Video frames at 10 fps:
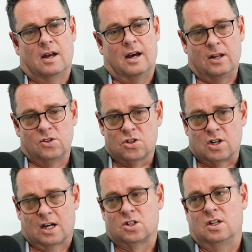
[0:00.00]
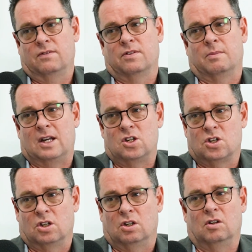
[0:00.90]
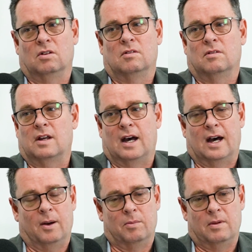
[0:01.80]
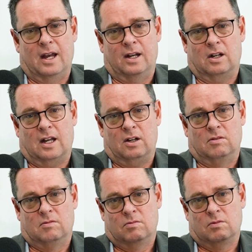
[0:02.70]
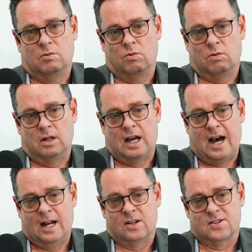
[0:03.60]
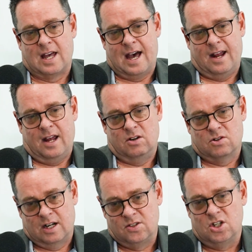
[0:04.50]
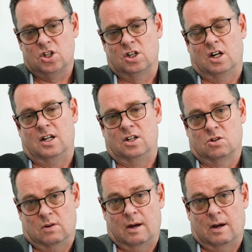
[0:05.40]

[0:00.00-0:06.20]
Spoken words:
unstructured information and harness that and transition it into